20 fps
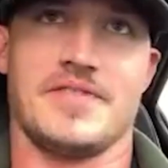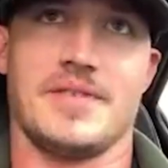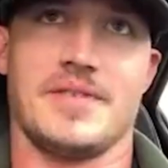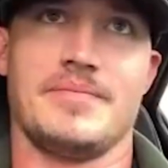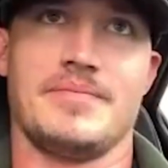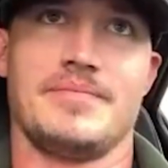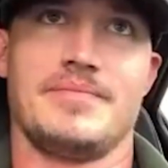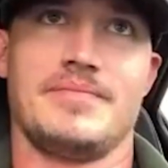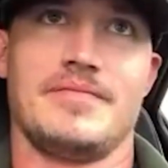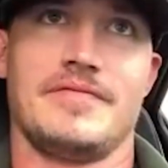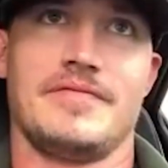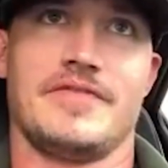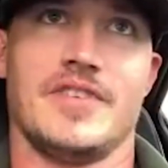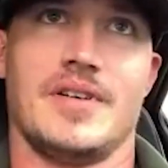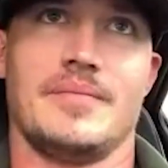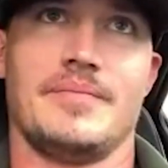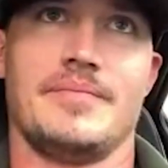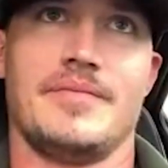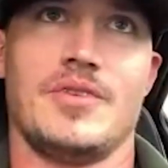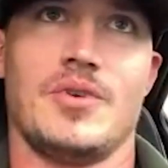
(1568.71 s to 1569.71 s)
from
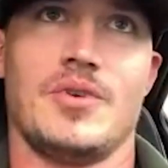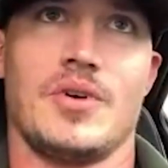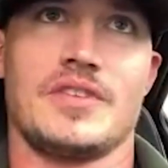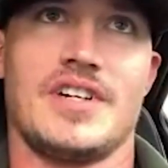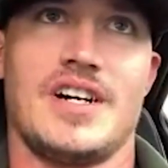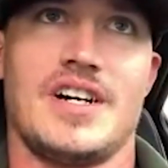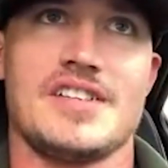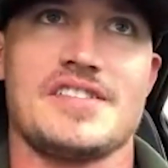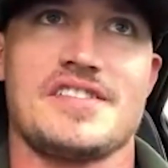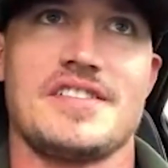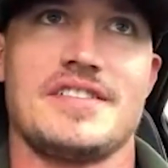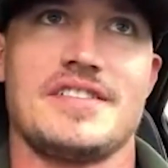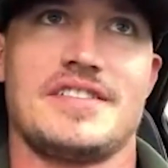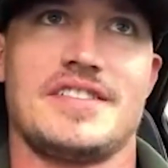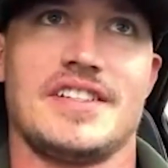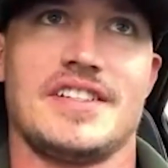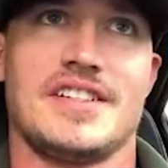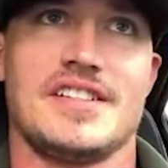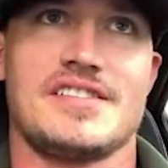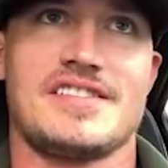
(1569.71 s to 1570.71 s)
from North Austin
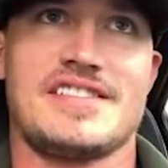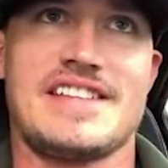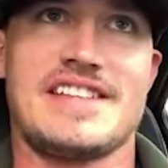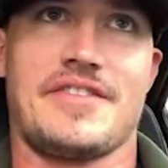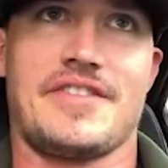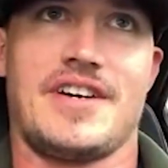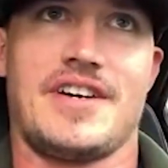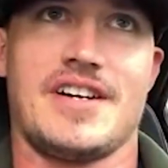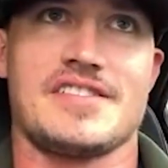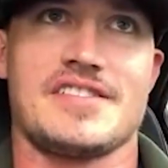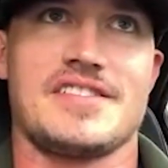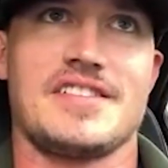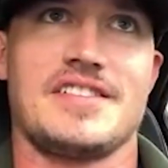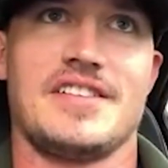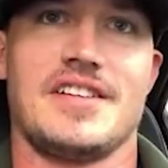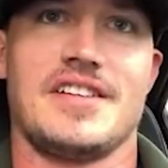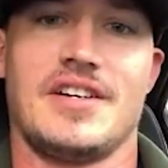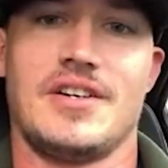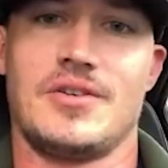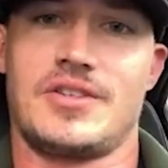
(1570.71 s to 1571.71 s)
to South Austin
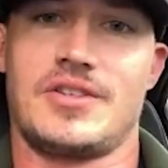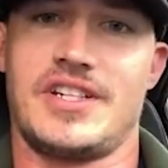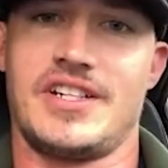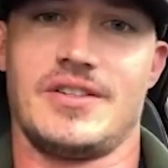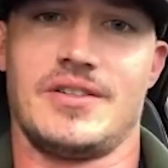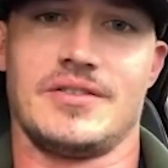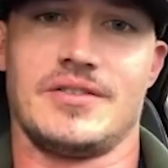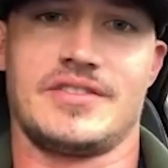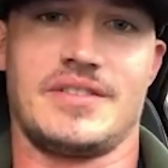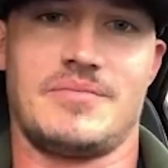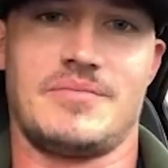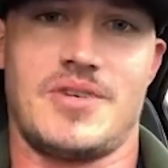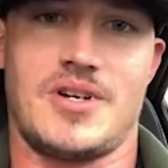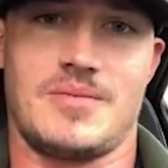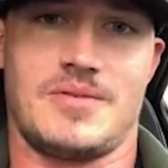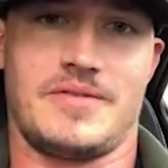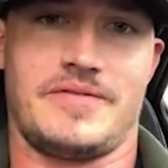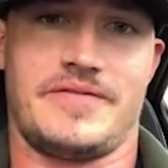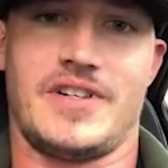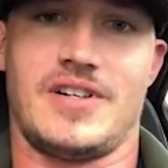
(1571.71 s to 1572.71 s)
to Oak Hill to
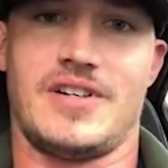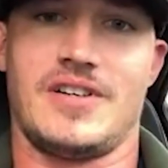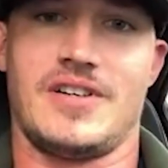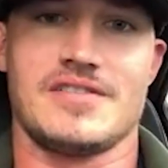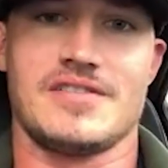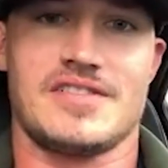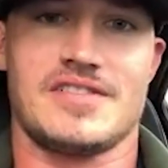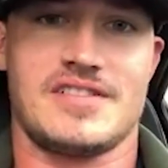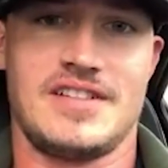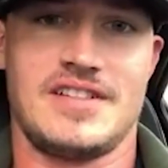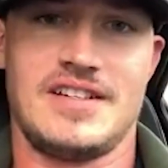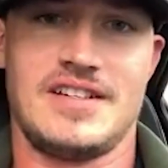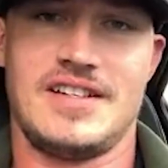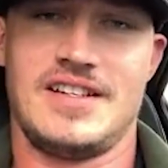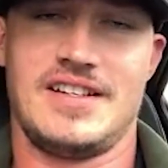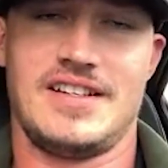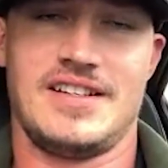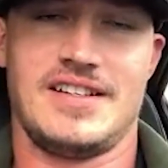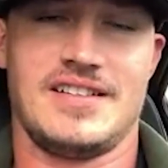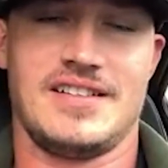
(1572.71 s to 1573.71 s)
Marble Falls,
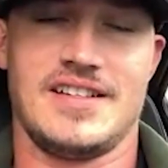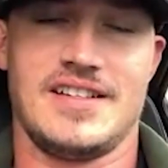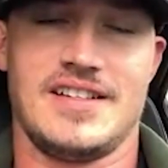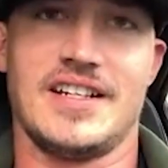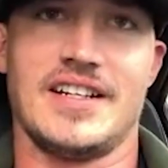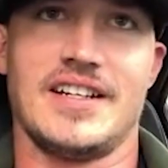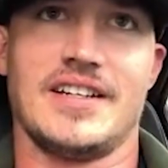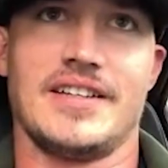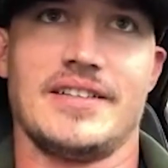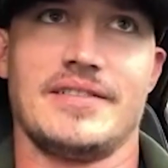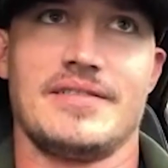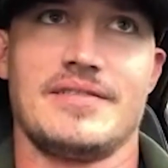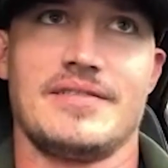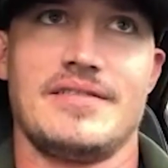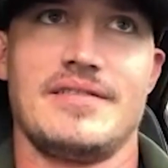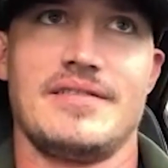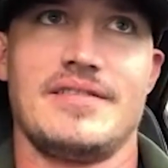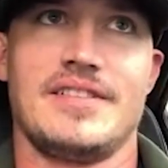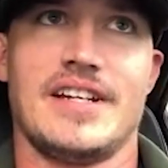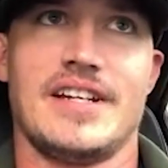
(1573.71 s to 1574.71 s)
and
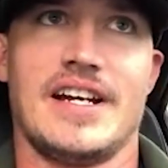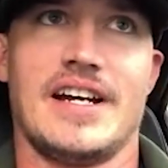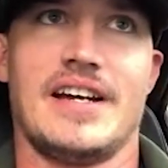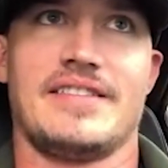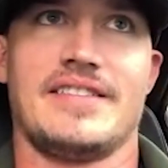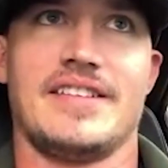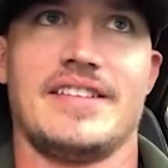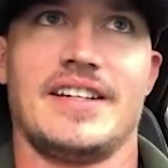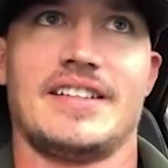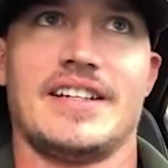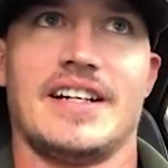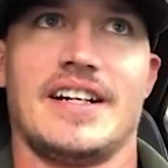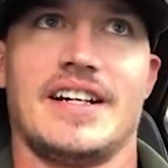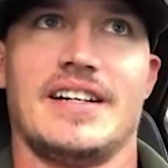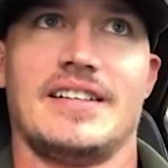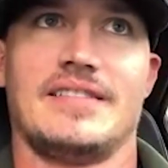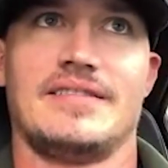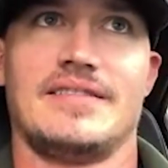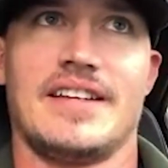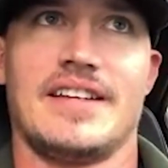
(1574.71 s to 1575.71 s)
yeah, I think
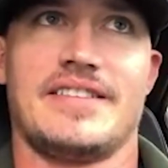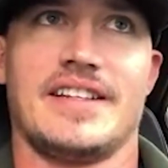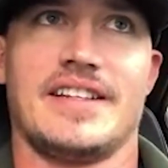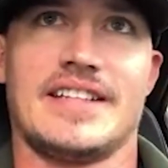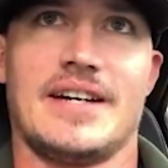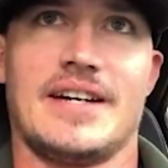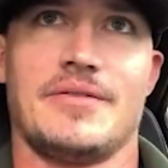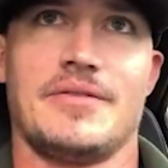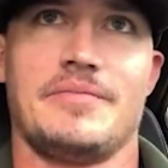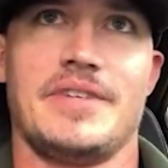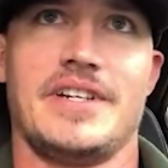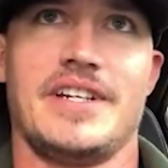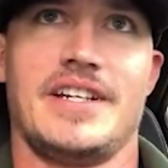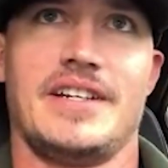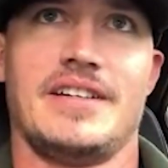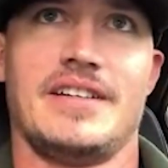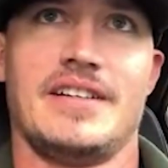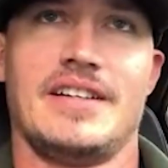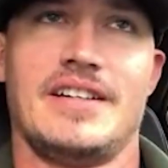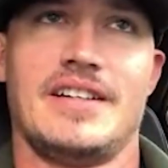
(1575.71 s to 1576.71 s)
uh, I think that would
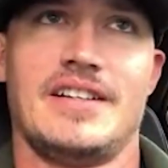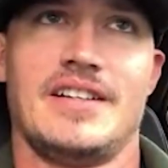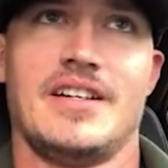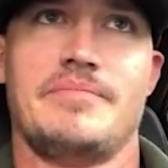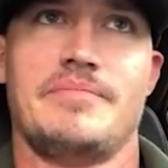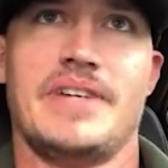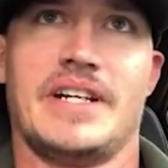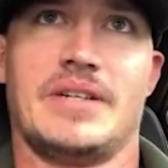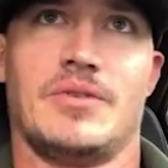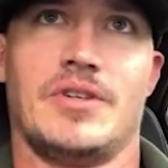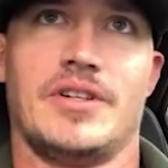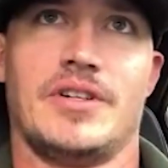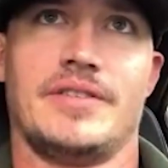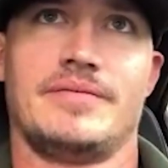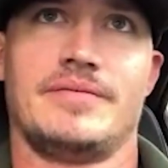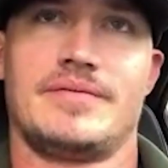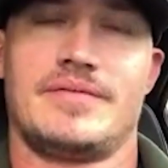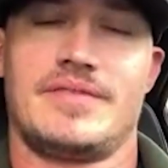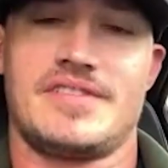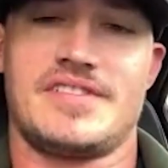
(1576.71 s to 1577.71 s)
be a big
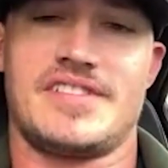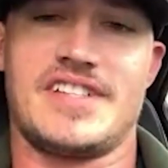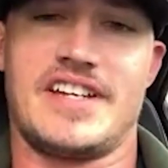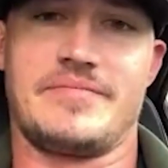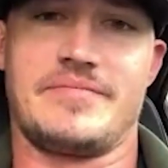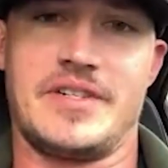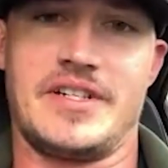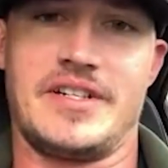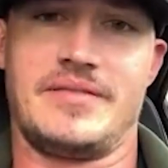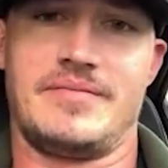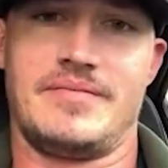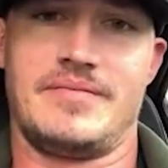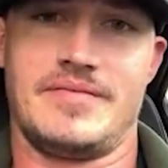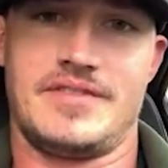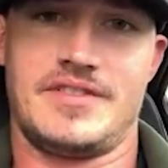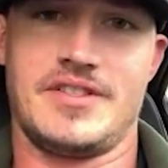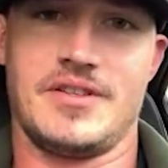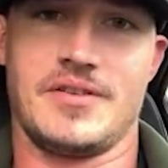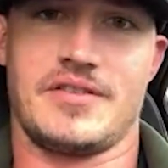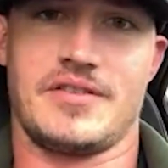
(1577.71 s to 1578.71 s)
one. Save me
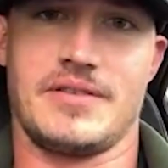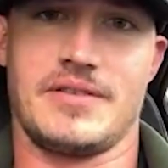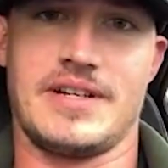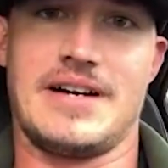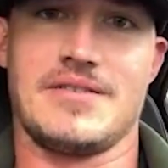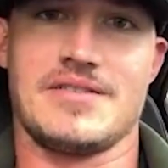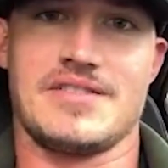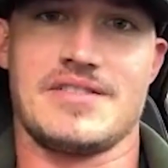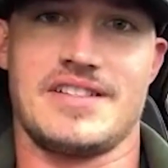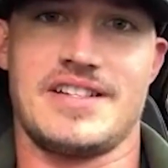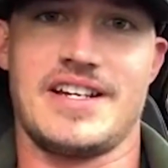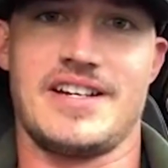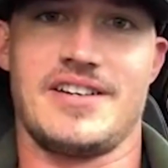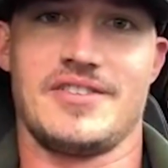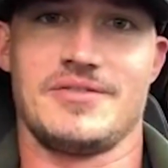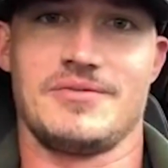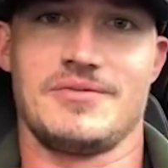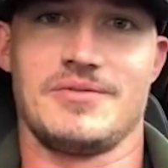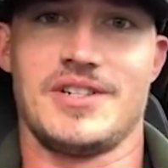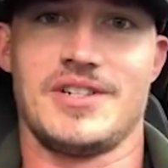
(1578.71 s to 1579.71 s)
two or three hours a day
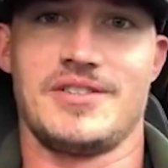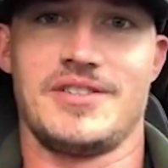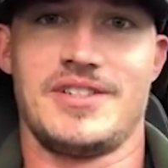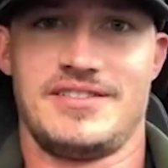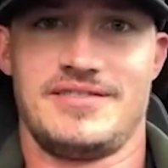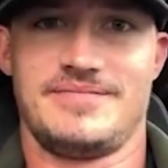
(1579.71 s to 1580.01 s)
on the road.